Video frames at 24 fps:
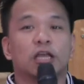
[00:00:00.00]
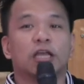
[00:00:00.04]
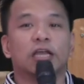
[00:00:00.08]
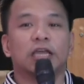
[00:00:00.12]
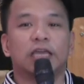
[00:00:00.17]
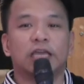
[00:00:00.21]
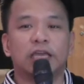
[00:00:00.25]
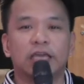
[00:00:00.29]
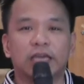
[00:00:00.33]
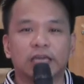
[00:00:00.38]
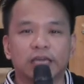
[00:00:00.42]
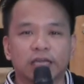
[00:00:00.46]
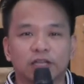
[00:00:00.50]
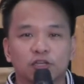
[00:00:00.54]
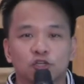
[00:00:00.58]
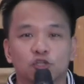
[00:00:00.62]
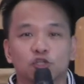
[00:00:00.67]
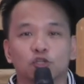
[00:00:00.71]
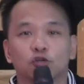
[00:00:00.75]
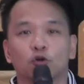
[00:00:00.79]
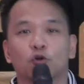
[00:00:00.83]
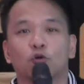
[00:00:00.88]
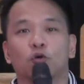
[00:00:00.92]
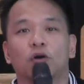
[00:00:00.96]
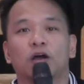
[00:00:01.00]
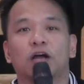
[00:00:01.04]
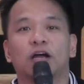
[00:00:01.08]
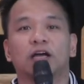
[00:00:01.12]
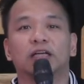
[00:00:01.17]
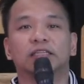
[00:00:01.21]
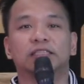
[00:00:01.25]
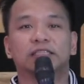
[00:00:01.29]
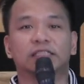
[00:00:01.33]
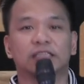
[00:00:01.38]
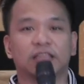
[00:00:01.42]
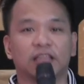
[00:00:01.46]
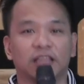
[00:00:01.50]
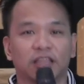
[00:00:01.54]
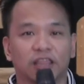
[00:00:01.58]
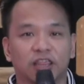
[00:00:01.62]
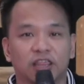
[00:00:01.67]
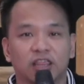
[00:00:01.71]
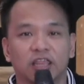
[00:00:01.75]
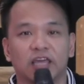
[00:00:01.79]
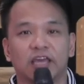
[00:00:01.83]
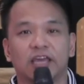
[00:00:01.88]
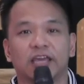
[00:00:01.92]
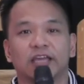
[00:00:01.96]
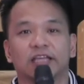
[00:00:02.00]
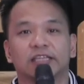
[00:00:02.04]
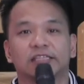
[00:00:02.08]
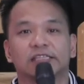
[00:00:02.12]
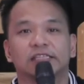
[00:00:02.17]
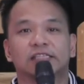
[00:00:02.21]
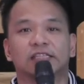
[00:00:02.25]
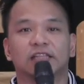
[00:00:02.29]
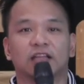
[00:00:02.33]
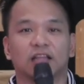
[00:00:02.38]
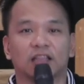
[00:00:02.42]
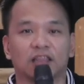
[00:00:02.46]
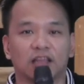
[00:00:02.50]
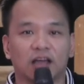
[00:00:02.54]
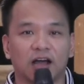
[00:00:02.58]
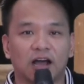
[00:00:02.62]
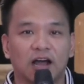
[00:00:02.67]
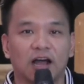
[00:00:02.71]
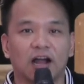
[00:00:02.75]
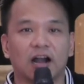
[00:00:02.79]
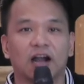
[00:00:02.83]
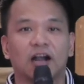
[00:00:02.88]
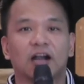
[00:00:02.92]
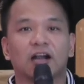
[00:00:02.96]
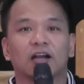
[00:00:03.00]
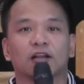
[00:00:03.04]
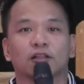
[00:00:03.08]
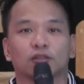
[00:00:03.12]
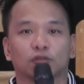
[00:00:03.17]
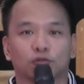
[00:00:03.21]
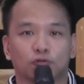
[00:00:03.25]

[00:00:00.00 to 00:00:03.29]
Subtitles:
He can show us the things that are